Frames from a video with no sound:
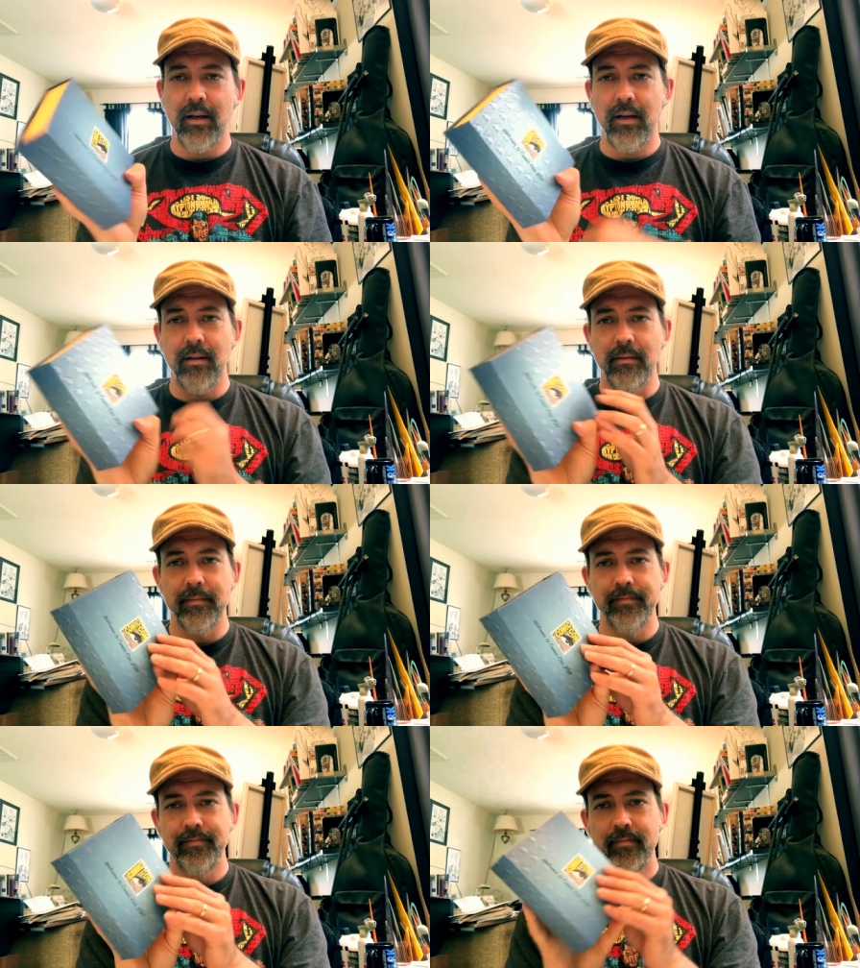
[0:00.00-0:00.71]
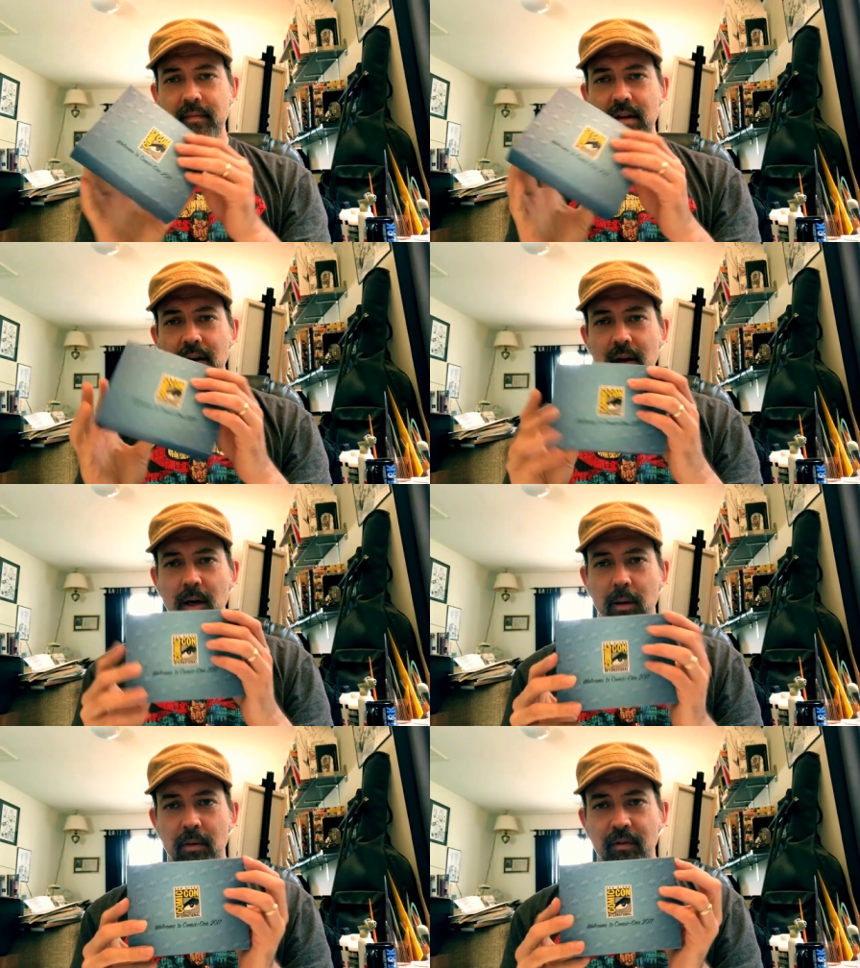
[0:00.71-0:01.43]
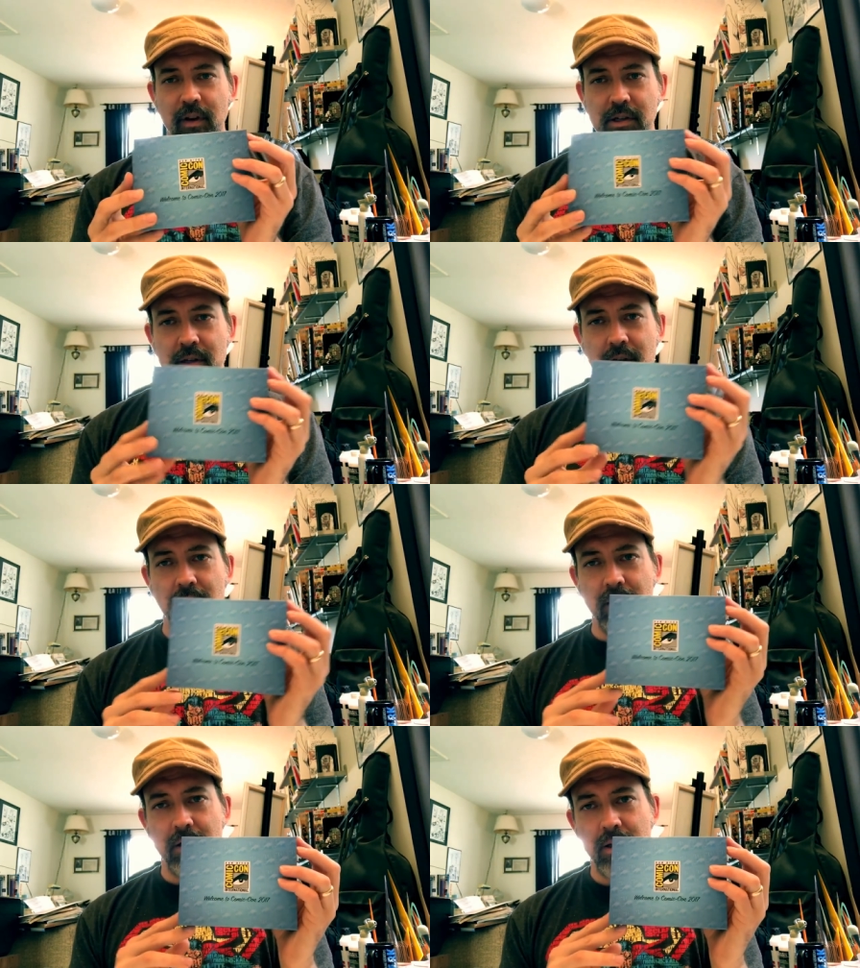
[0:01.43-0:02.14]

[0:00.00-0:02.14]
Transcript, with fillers: uh, professional